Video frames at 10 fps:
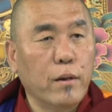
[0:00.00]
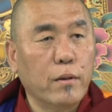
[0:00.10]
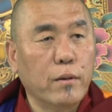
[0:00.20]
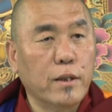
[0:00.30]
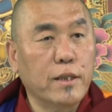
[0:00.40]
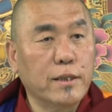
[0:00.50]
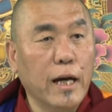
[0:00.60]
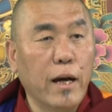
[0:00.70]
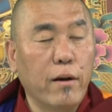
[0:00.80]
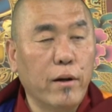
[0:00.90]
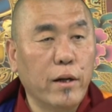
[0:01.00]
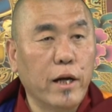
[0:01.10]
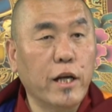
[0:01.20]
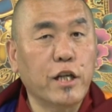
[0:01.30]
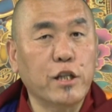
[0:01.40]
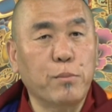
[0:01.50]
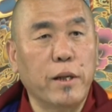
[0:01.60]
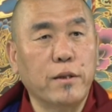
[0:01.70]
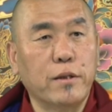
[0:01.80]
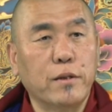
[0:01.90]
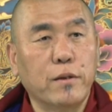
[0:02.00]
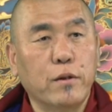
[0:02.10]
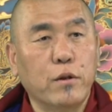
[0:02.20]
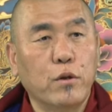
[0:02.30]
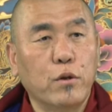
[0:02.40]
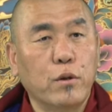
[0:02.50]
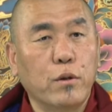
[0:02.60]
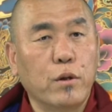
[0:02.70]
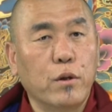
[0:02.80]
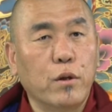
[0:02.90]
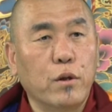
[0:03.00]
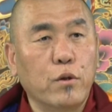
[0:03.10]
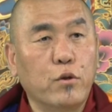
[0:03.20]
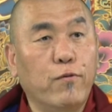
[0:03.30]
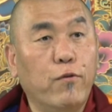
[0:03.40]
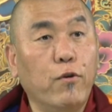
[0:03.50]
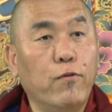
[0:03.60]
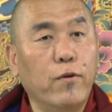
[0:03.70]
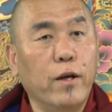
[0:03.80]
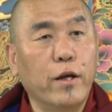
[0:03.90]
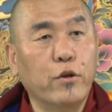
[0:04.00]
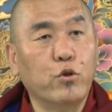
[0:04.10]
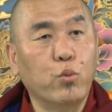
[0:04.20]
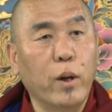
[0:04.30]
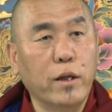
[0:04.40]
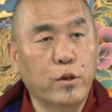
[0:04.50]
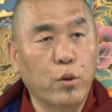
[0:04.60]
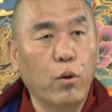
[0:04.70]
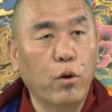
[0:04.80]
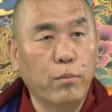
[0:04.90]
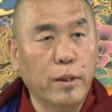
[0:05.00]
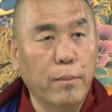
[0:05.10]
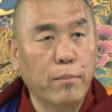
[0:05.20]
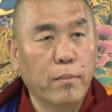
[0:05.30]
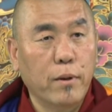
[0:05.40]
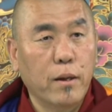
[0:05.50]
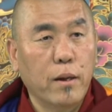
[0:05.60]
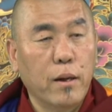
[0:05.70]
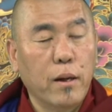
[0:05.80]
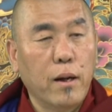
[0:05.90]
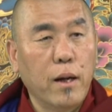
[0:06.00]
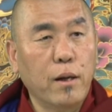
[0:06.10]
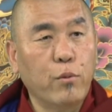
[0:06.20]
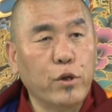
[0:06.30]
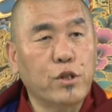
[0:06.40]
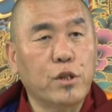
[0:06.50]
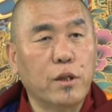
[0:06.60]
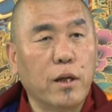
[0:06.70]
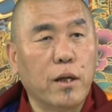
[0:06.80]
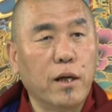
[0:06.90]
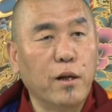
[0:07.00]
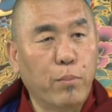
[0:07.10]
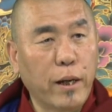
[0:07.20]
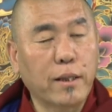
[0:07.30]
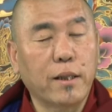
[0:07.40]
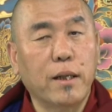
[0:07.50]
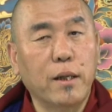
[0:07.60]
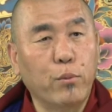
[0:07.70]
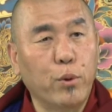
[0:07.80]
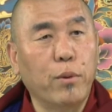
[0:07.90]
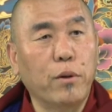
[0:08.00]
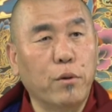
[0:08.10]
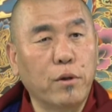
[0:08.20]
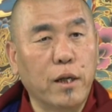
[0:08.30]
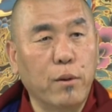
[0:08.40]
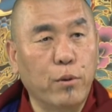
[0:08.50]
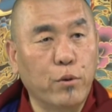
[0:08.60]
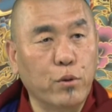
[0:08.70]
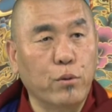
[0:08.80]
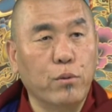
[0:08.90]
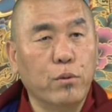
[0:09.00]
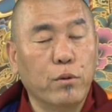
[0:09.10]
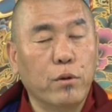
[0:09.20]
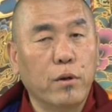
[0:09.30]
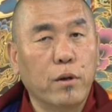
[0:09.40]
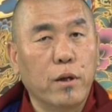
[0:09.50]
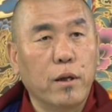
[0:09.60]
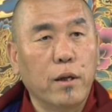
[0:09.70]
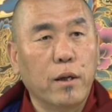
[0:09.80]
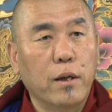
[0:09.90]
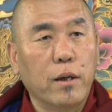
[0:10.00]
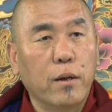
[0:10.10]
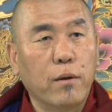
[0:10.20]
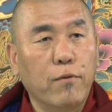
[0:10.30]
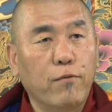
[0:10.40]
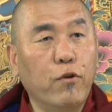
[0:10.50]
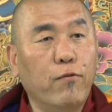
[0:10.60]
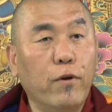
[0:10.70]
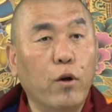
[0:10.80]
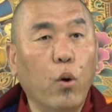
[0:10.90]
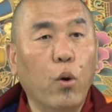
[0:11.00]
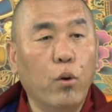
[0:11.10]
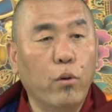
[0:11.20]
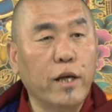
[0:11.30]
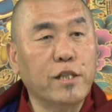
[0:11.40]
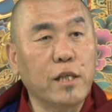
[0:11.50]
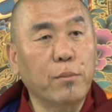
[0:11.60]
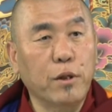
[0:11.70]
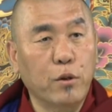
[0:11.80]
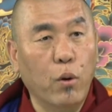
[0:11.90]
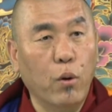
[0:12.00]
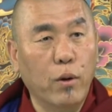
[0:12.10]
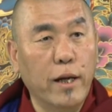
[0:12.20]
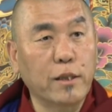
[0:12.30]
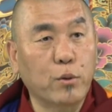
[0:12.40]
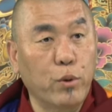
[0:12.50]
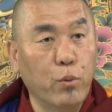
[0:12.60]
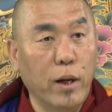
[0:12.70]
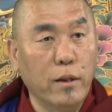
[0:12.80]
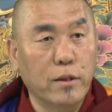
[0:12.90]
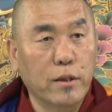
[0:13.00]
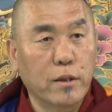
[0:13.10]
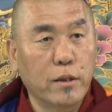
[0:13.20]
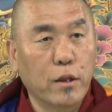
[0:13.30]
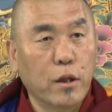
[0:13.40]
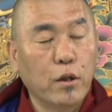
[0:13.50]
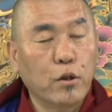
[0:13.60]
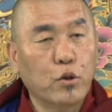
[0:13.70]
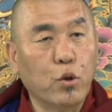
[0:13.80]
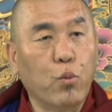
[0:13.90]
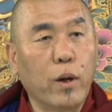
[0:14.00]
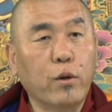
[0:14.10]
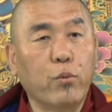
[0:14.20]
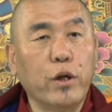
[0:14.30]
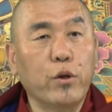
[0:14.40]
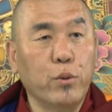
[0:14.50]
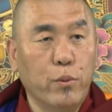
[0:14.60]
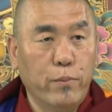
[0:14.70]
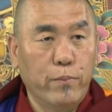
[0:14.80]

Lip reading: the desire and attachment to fulfill and to want all of them, and which practically we were not able to fulfill all or achieve it all as we want. So what do we do?